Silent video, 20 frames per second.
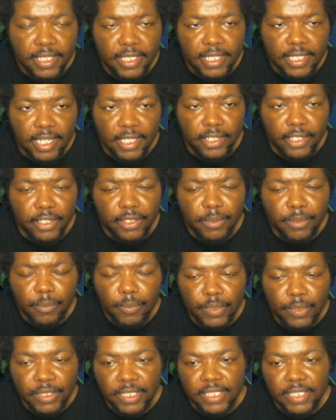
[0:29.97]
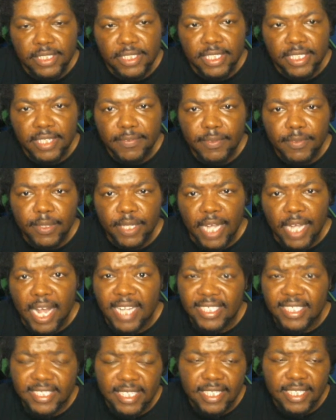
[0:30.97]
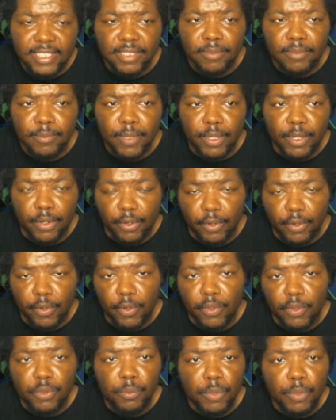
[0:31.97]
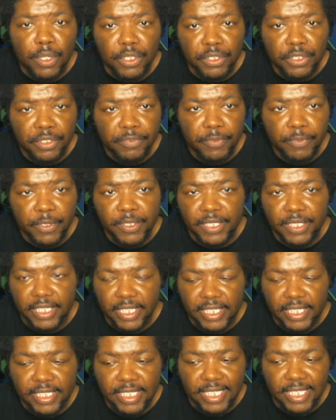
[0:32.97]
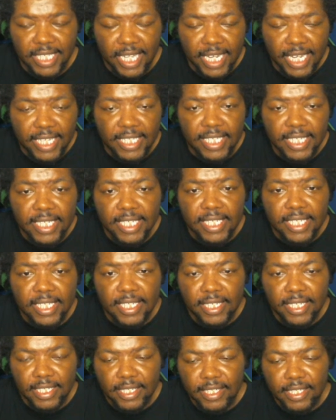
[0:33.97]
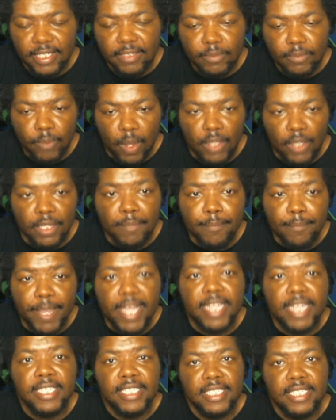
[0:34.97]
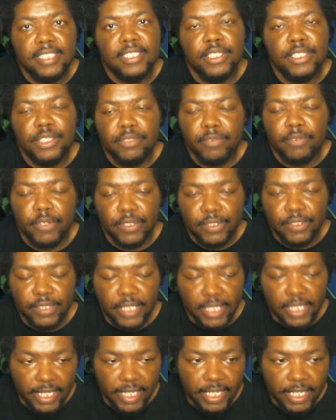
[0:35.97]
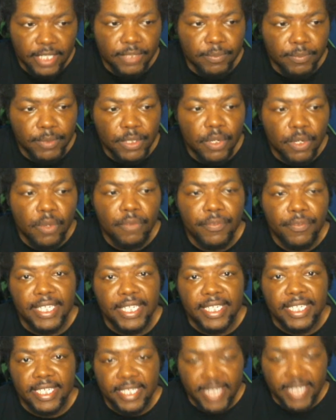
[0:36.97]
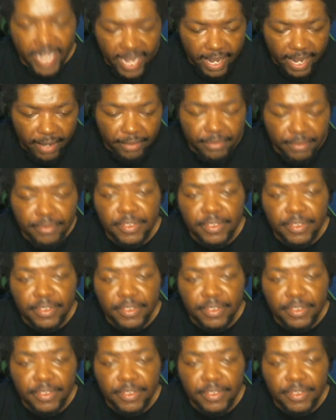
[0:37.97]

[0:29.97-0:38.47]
Now, just to give you a context of what Earth One universe is like, while the main DC universe, as we know of it now,